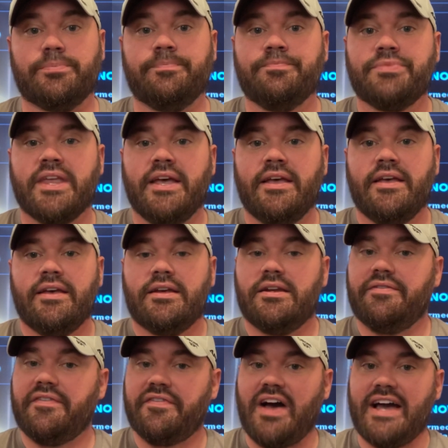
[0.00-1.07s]
And
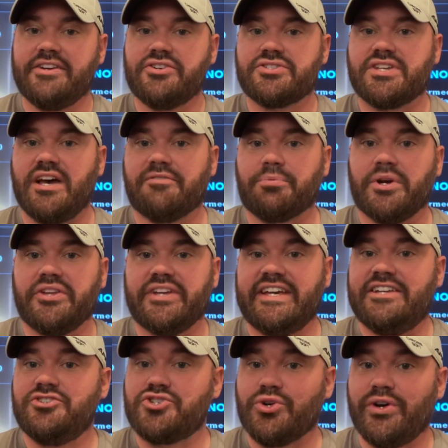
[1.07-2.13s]
if you find yourself really
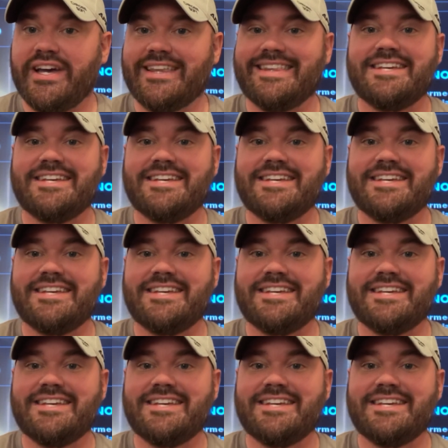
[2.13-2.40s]
enjoying